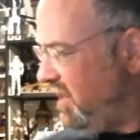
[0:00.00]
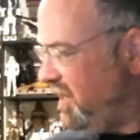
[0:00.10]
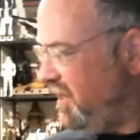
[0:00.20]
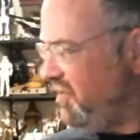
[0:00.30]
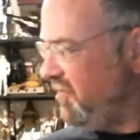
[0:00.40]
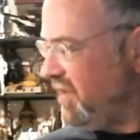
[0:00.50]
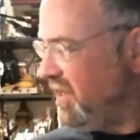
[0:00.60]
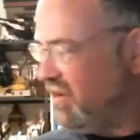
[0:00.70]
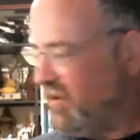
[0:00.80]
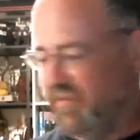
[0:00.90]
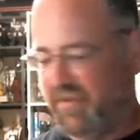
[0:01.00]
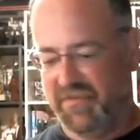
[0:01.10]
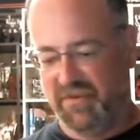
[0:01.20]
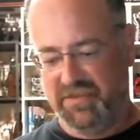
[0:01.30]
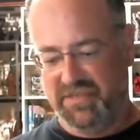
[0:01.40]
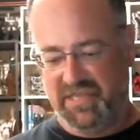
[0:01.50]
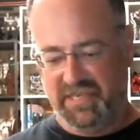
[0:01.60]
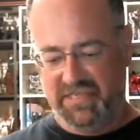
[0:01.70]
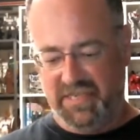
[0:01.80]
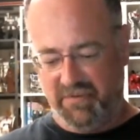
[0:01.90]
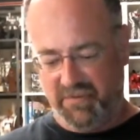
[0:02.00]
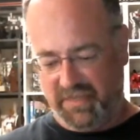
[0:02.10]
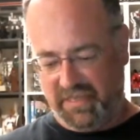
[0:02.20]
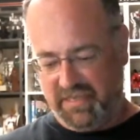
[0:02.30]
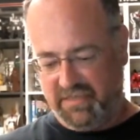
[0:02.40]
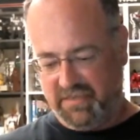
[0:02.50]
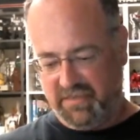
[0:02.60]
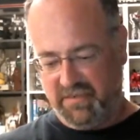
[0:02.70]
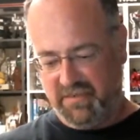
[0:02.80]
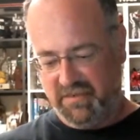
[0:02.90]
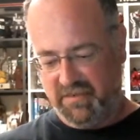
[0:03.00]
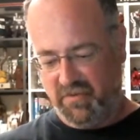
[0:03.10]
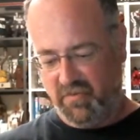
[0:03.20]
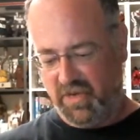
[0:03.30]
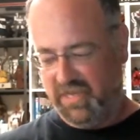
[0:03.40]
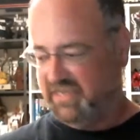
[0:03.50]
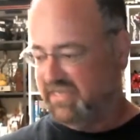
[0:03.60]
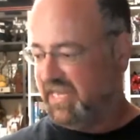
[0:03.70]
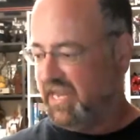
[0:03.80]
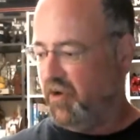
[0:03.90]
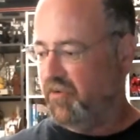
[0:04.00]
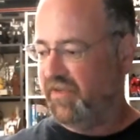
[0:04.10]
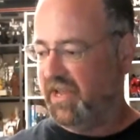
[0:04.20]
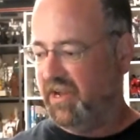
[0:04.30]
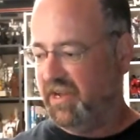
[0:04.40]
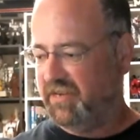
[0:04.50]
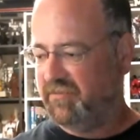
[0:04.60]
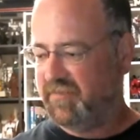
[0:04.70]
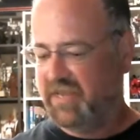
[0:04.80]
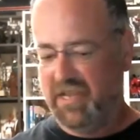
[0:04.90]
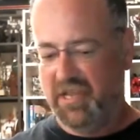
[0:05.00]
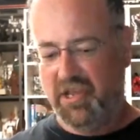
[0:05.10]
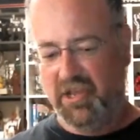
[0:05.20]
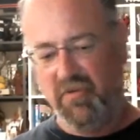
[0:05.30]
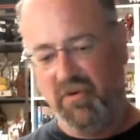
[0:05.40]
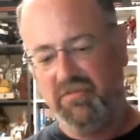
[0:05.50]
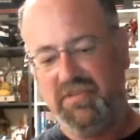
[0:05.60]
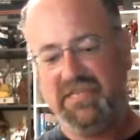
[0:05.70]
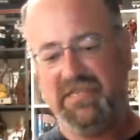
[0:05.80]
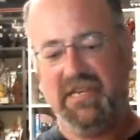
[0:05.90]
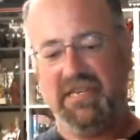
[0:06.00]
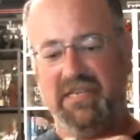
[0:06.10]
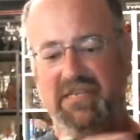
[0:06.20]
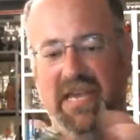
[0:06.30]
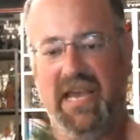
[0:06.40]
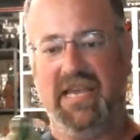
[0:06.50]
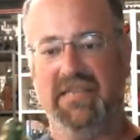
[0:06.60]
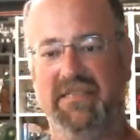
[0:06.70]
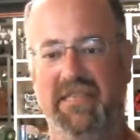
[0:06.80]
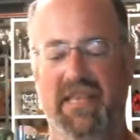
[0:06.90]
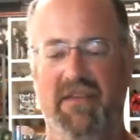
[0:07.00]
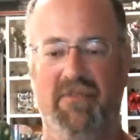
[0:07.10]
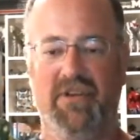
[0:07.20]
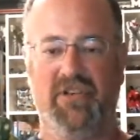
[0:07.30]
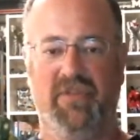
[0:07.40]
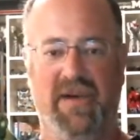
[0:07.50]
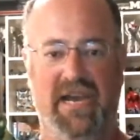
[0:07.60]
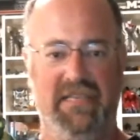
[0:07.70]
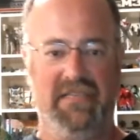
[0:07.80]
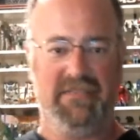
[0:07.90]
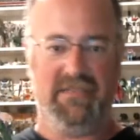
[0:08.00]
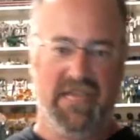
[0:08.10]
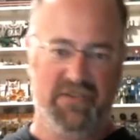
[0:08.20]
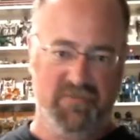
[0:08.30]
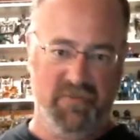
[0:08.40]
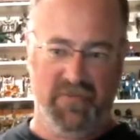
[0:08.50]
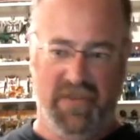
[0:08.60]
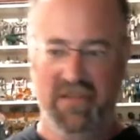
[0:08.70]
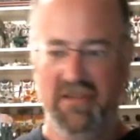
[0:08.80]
another figure of the first 6 that were released was the Ovion. You only saw these guys in the original pilot/movie,